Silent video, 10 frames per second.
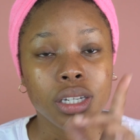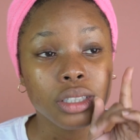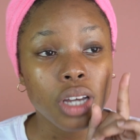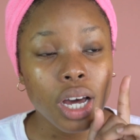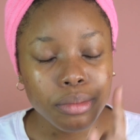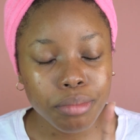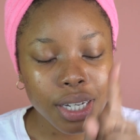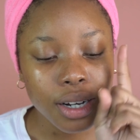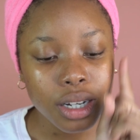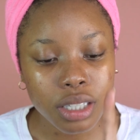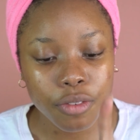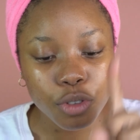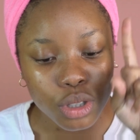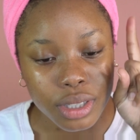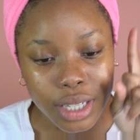Not because of
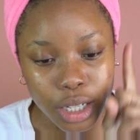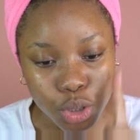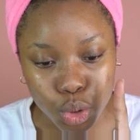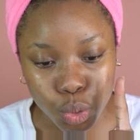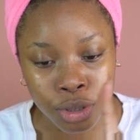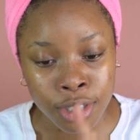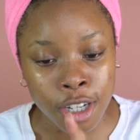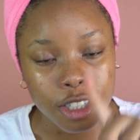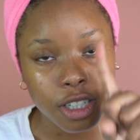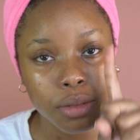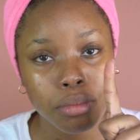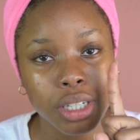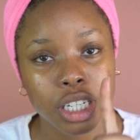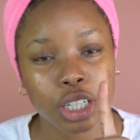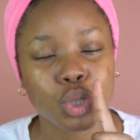your skin tone does not
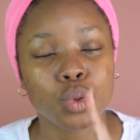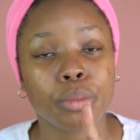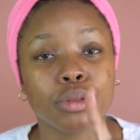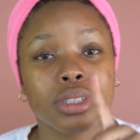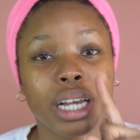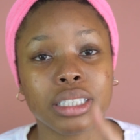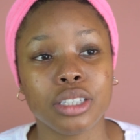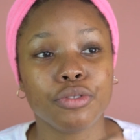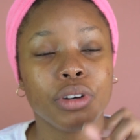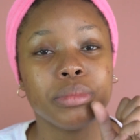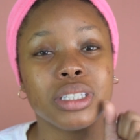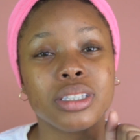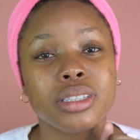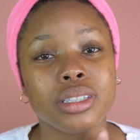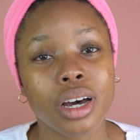mean that you are protected from the
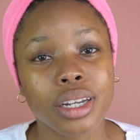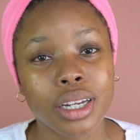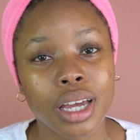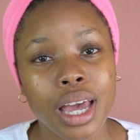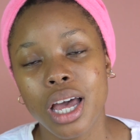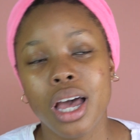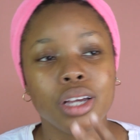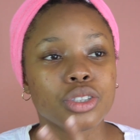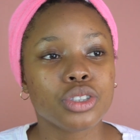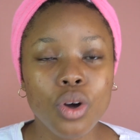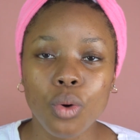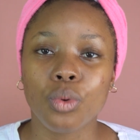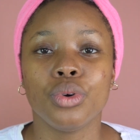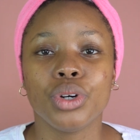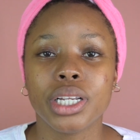sun.
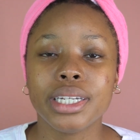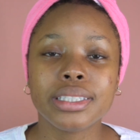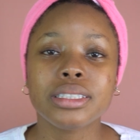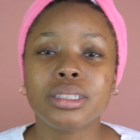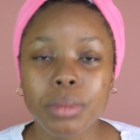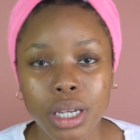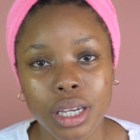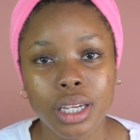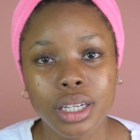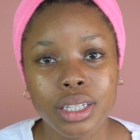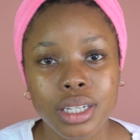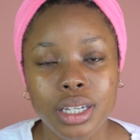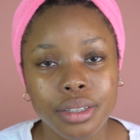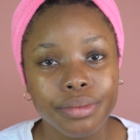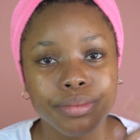So listen to me.
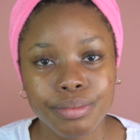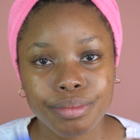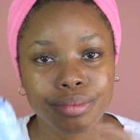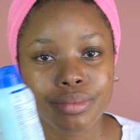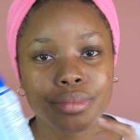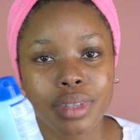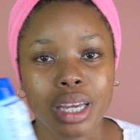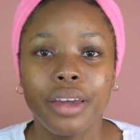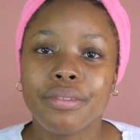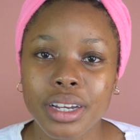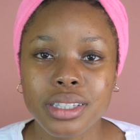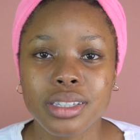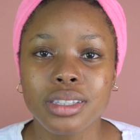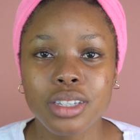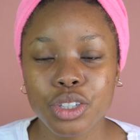Invest
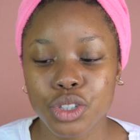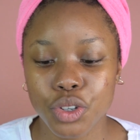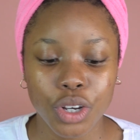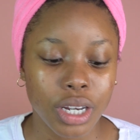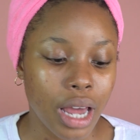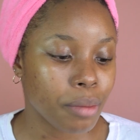in sunscreen.